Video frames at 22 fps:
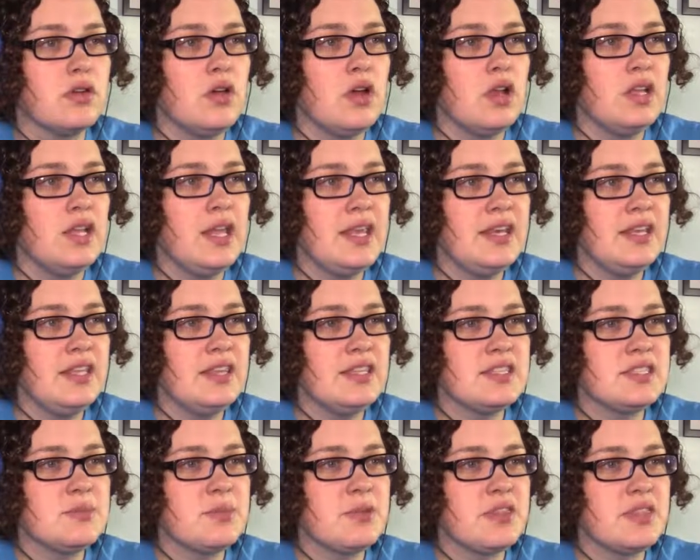Lady
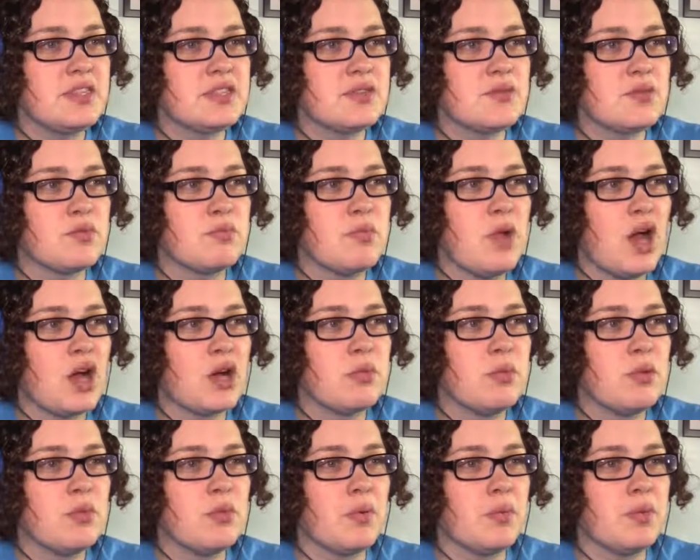Elizabeth is a
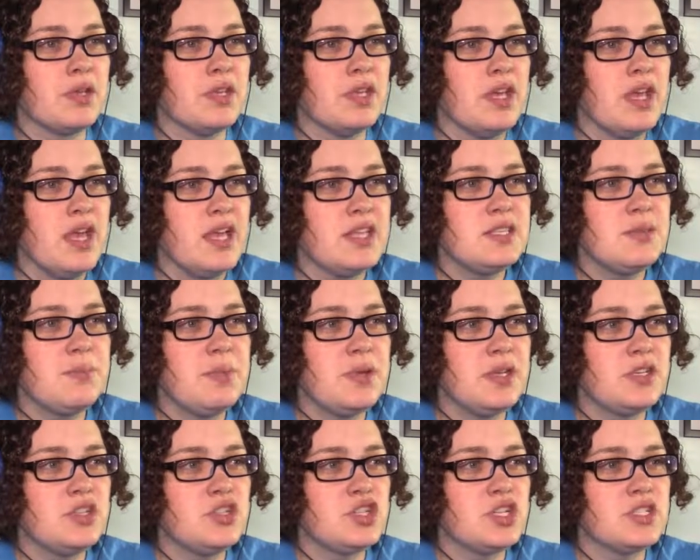remarkable woman. It's a
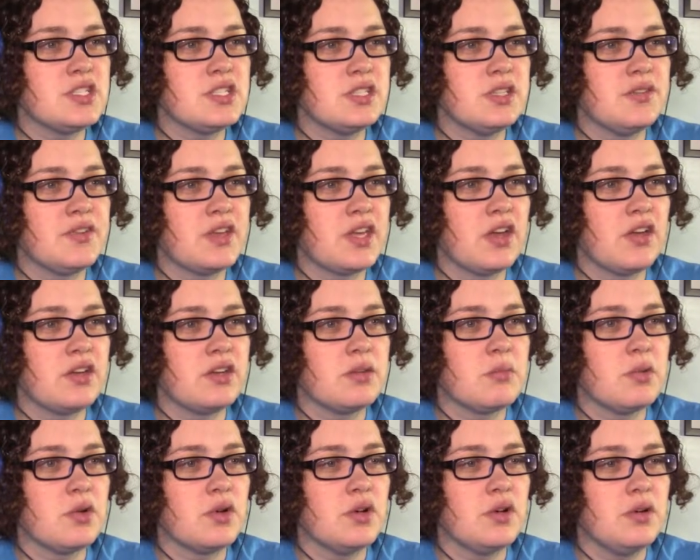pity she isn't living here
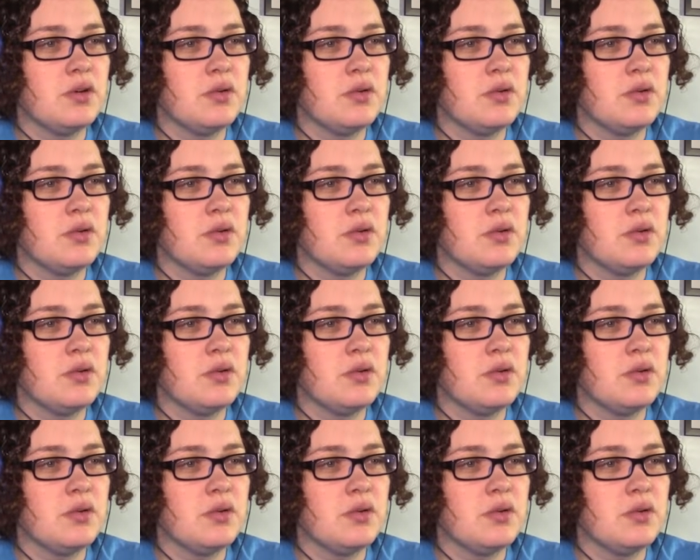anymore.